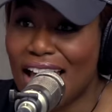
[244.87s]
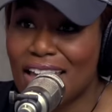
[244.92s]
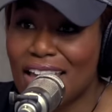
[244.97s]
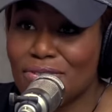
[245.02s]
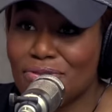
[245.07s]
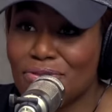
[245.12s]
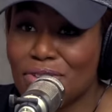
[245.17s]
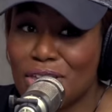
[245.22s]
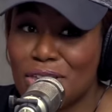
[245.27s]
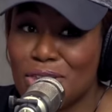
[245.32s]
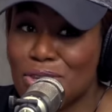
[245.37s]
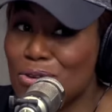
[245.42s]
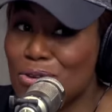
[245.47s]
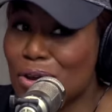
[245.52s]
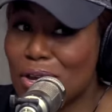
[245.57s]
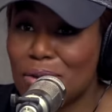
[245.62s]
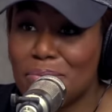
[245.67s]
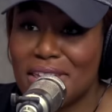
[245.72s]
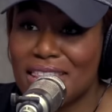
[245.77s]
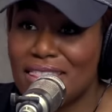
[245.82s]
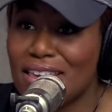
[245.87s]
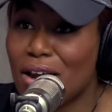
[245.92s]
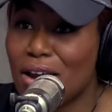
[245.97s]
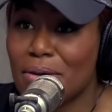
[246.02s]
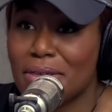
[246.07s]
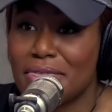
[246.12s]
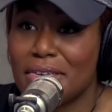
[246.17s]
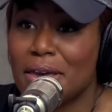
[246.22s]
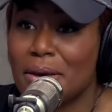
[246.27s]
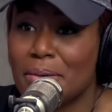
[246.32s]
life, you can be there
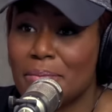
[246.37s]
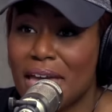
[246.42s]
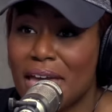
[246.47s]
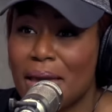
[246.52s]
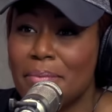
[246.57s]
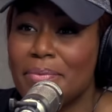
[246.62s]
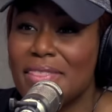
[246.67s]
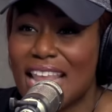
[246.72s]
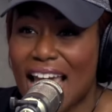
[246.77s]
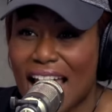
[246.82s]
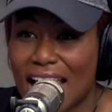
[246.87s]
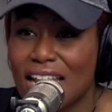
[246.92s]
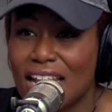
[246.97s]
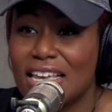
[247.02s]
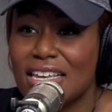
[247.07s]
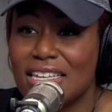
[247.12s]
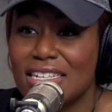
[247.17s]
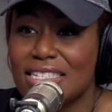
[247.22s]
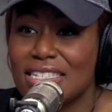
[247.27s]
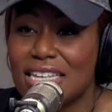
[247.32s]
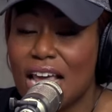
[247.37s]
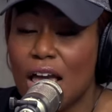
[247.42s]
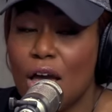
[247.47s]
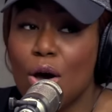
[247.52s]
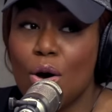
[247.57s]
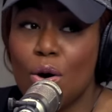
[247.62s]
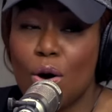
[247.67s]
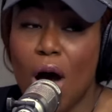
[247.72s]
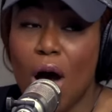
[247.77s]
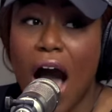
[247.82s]
with him. And that is...
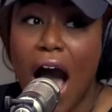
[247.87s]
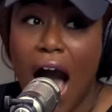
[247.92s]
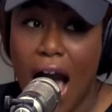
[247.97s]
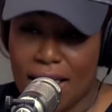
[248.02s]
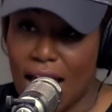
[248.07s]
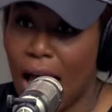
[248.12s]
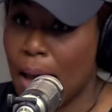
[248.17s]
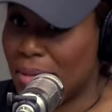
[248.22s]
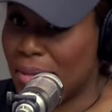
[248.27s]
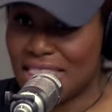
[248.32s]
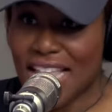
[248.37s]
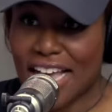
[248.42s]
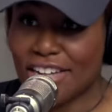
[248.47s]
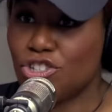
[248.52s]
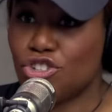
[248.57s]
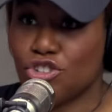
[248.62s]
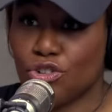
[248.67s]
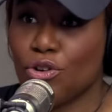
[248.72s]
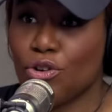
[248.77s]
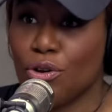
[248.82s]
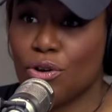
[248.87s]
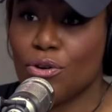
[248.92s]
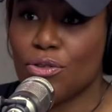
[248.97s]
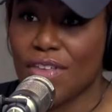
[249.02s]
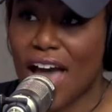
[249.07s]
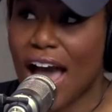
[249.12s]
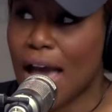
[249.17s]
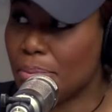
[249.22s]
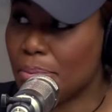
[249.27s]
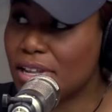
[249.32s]
yeah. I mean, that's
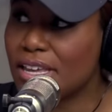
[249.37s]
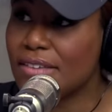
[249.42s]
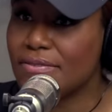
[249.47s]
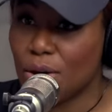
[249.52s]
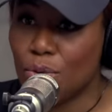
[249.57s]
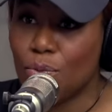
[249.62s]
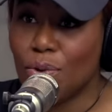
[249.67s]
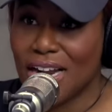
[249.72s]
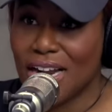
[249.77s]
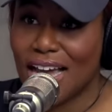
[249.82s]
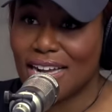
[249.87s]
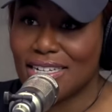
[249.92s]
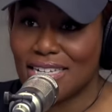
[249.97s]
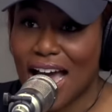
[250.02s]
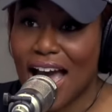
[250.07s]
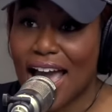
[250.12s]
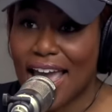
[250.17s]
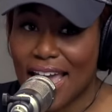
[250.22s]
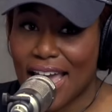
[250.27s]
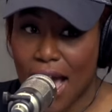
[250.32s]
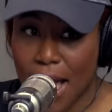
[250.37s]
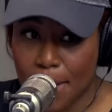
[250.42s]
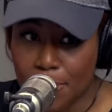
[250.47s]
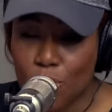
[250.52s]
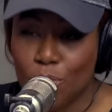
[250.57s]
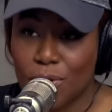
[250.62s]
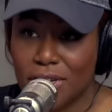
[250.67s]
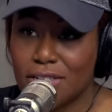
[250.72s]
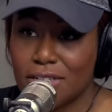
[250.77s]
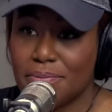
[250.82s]
truth. I believe that when I die, I'm
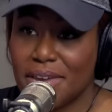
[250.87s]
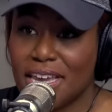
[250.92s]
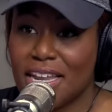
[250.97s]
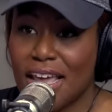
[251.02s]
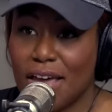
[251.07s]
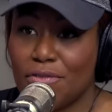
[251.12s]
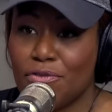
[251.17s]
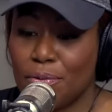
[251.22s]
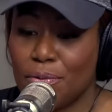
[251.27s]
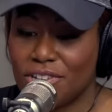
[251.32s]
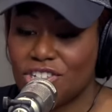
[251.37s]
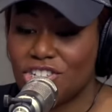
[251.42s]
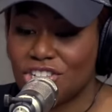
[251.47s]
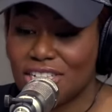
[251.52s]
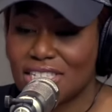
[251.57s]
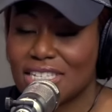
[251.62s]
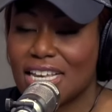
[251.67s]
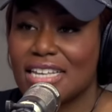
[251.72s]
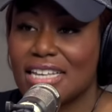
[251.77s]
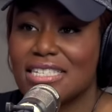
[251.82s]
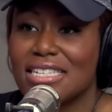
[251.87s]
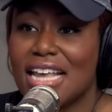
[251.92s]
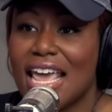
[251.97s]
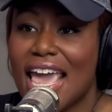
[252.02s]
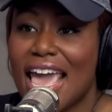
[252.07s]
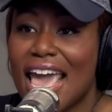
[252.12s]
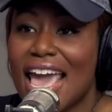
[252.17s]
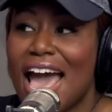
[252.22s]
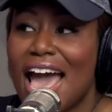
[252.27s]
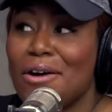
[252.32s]
going to be in heaven with Jesus.
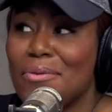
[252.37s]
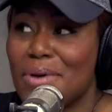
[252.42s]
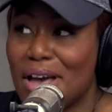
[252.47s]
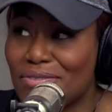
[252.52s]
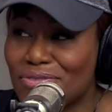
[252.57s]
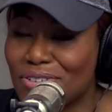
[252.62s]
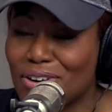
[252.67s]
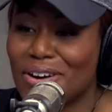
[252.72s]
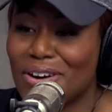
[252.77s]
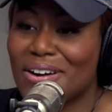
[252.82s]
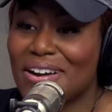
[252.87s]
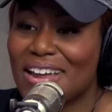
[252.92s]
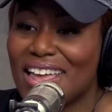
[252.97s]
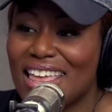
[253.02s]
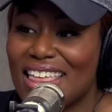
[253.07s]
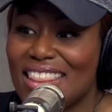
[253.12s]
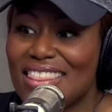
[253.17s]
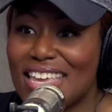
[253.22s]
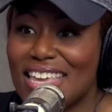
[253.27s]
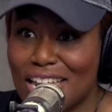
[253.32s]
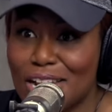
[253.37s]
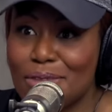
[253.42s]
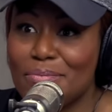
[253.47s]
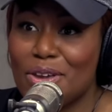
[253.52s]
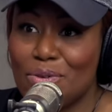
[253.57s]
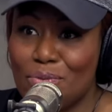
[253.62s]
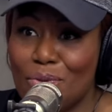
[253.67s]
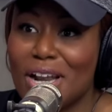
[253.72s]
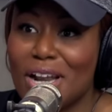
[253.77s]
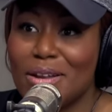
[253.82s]
However, the
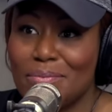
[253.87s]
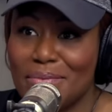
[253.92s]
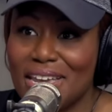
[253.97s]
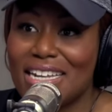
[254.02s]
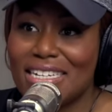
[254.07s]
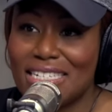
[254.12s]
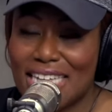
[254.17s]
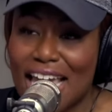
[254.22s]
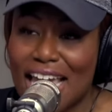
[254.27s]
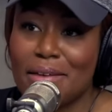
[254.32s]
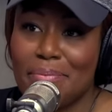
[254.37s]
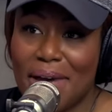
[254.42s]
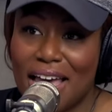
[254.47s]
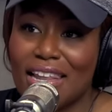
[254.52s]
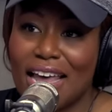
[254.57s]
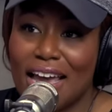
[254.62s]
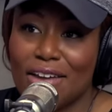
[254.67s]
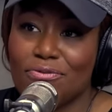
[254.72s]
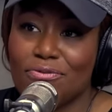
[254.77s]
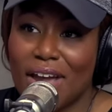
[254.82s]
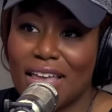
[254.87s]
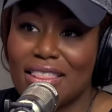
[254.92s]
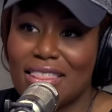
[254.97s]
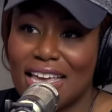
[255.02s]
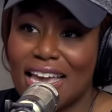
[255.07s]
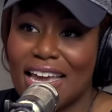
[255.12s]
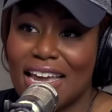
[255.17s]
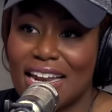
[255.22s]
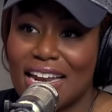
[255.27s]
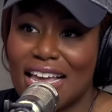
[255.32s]
enemy wanted me to take my life right
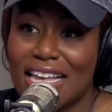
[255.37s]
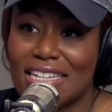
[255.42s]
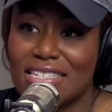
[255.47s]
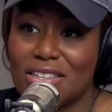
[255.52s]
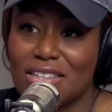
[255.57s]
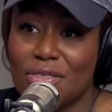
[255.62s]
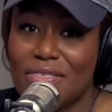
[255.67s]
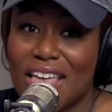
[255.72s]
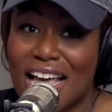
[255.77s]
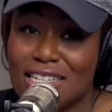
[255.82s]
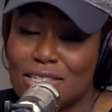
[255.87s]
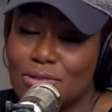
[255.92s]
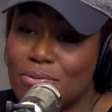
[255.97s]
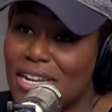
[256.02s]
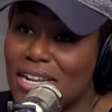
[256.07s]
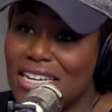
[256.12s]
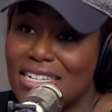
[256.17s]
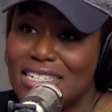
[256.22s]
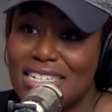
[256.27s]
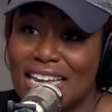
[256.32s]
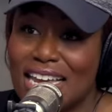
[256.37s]
then. And so that's what he